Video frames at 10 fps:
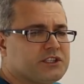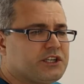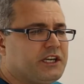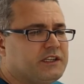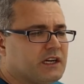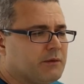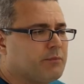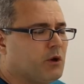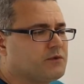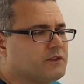sheet I
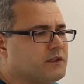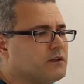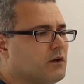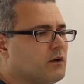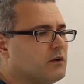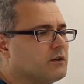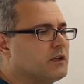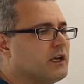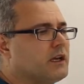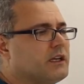posted
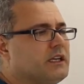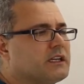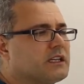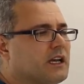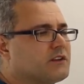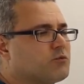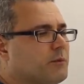on eClass